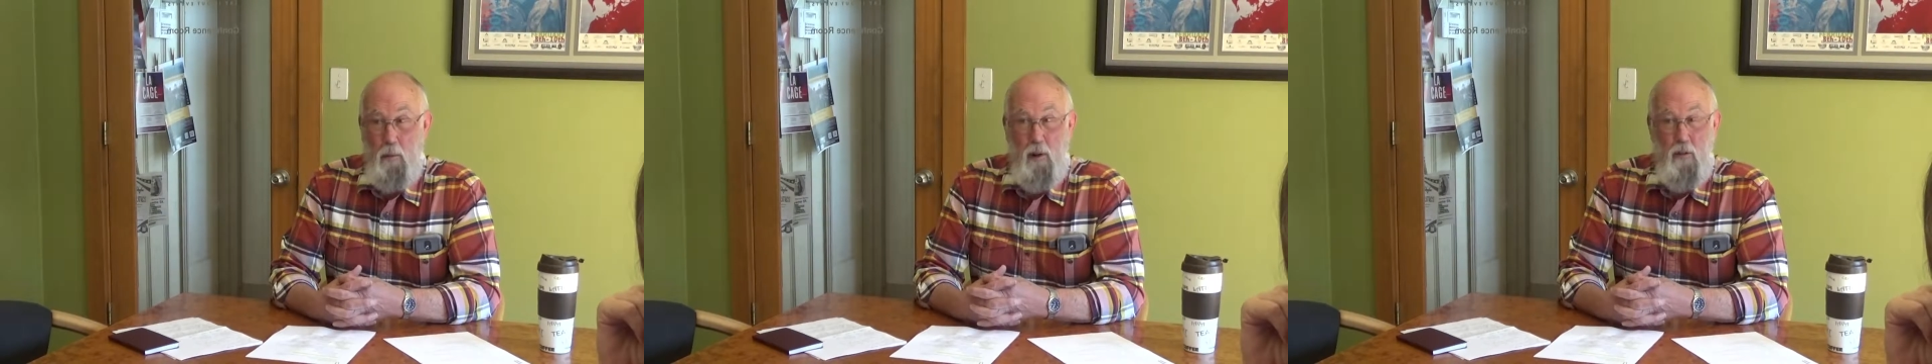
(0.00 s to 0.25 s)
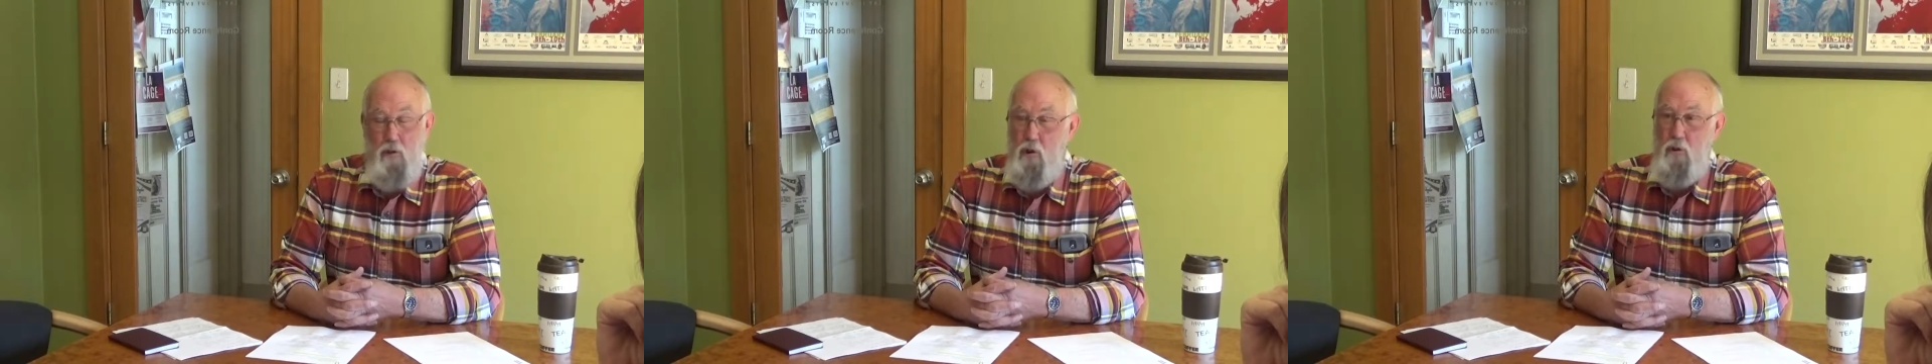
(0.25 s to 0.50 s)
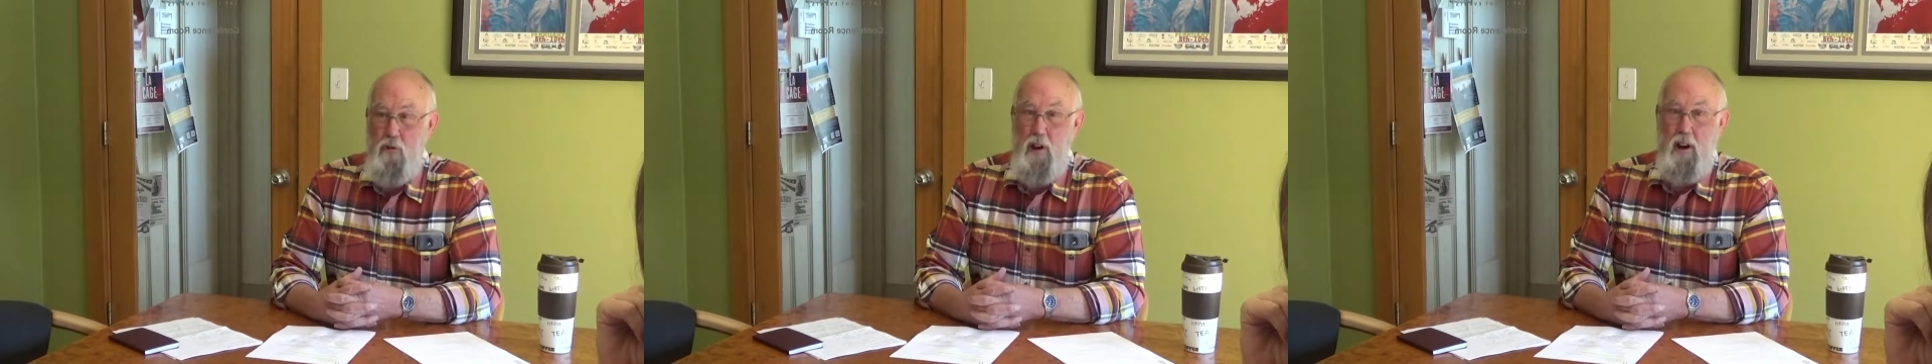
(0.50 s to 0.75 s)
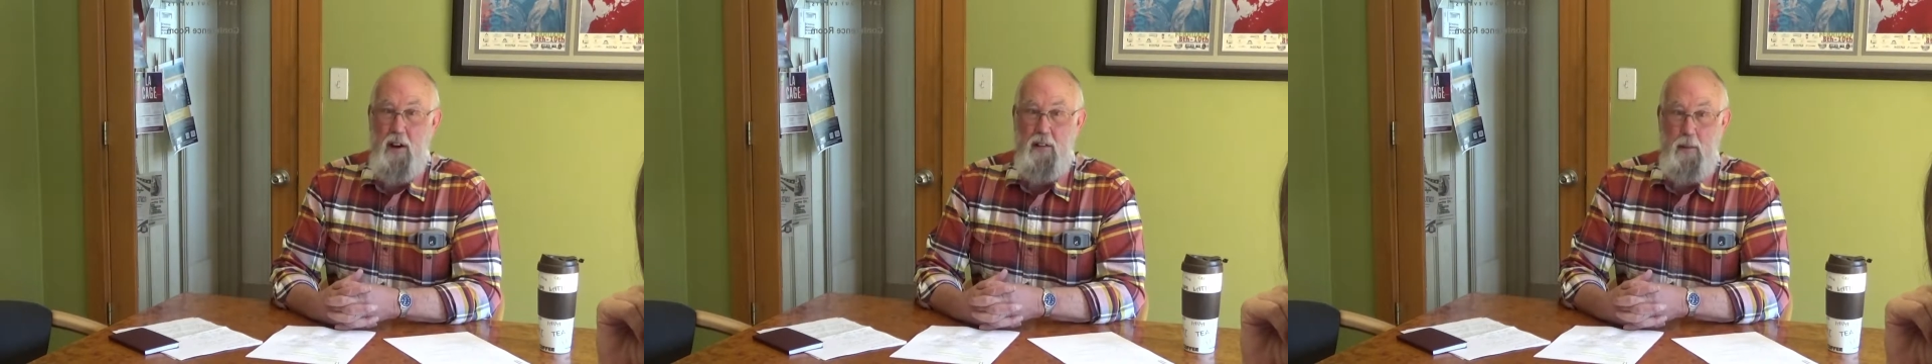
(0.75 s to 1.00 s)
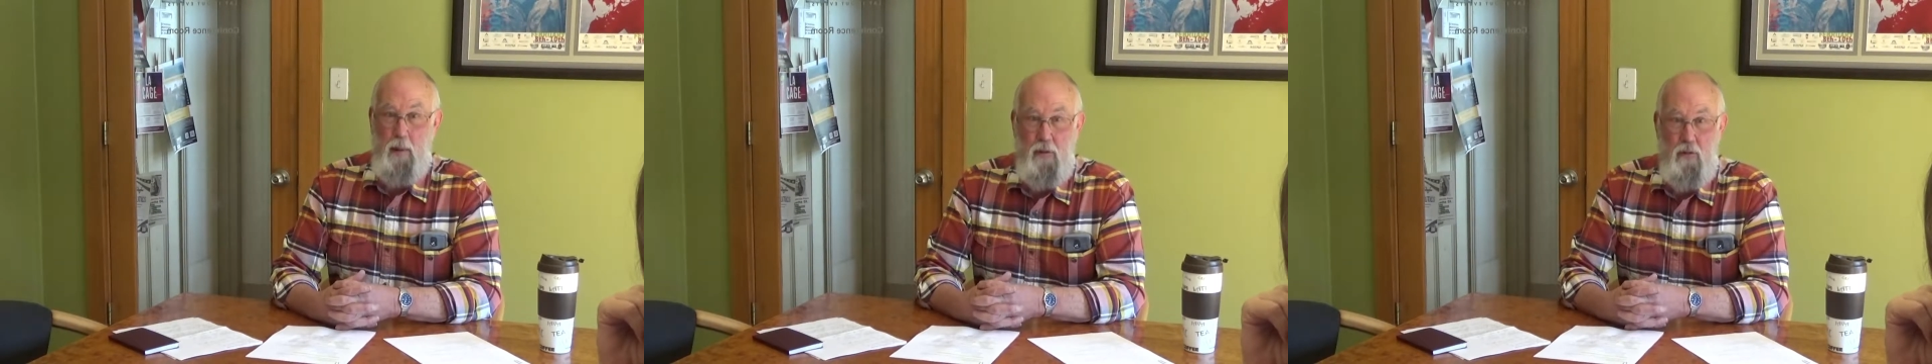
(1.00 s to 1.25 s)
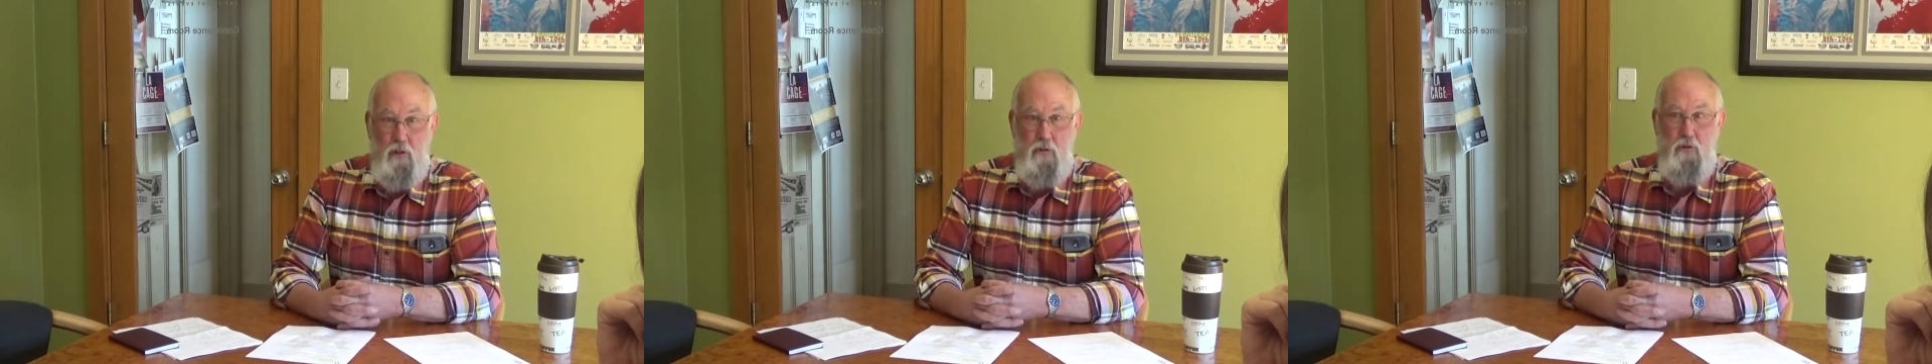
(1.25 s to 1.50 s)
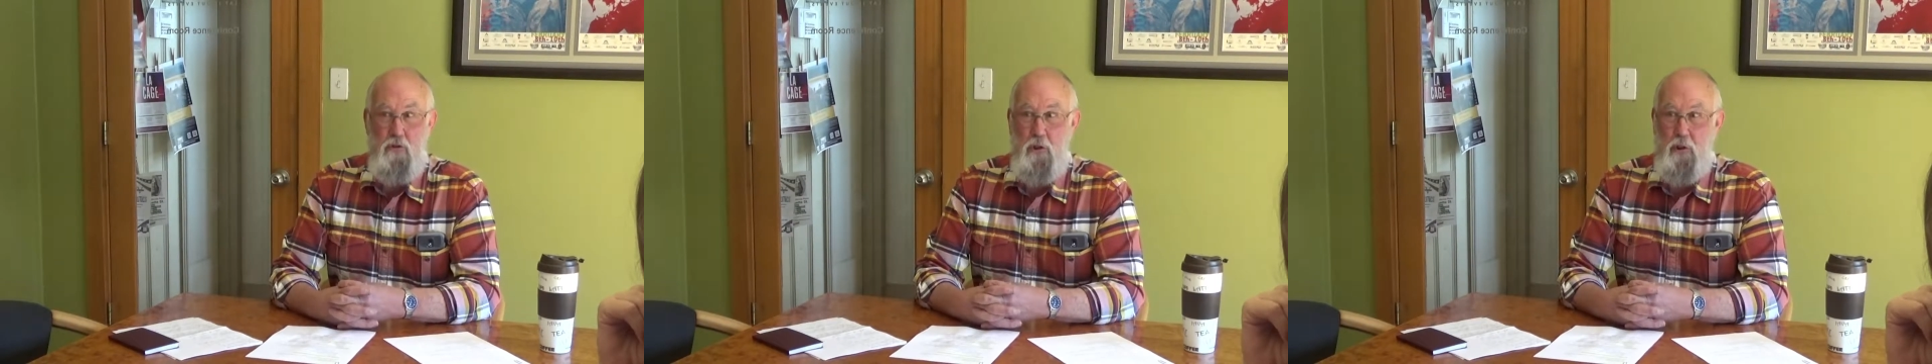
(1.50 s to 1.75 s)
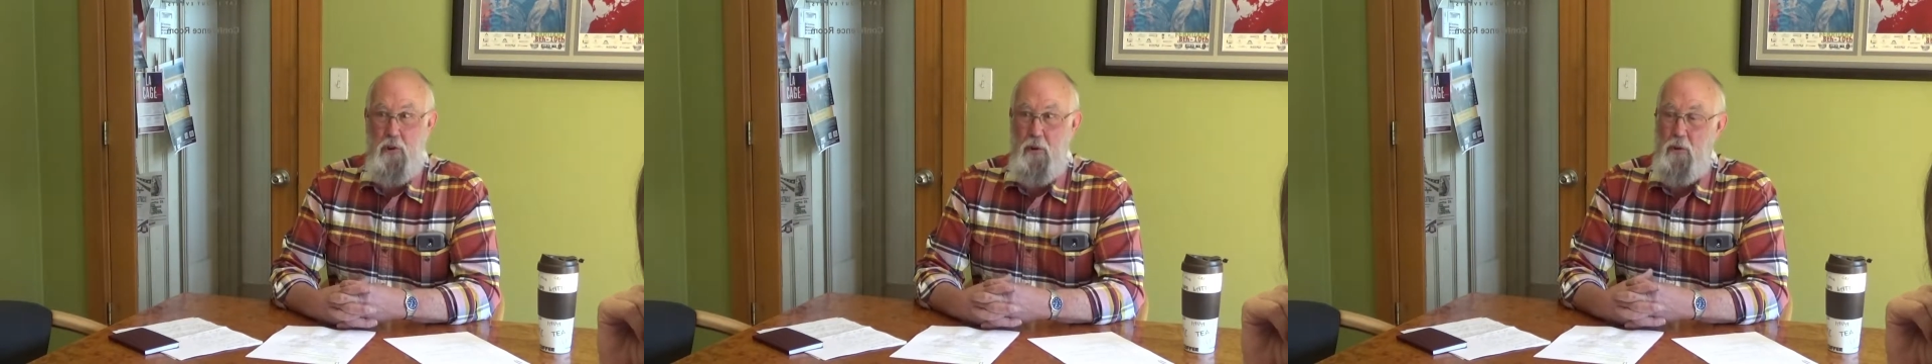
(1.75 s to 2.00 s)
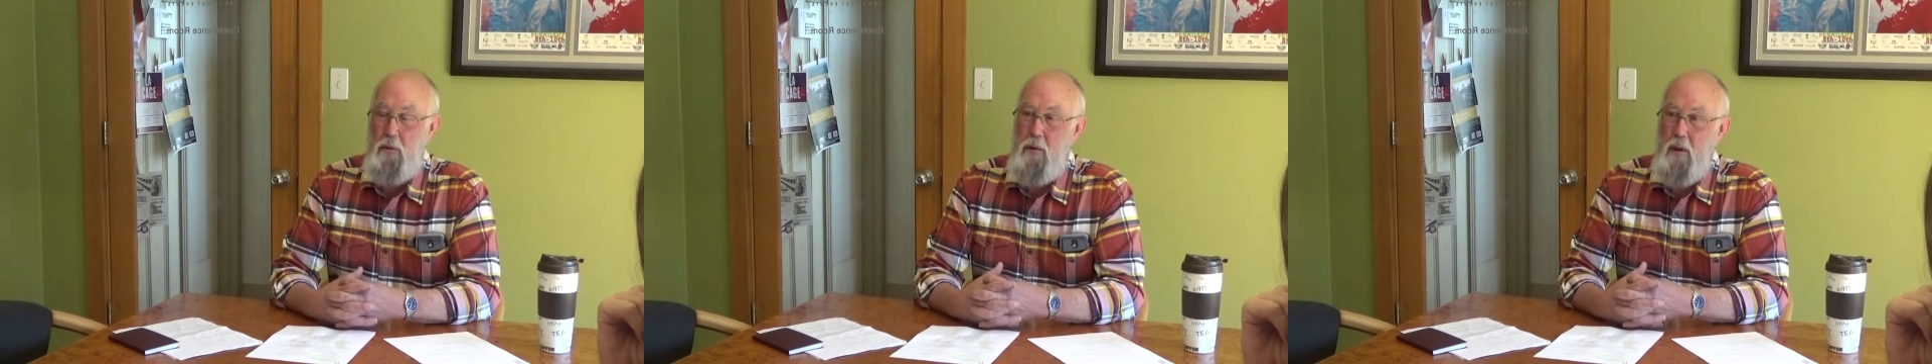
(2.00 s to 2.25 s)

I'm not sure she got the message to you."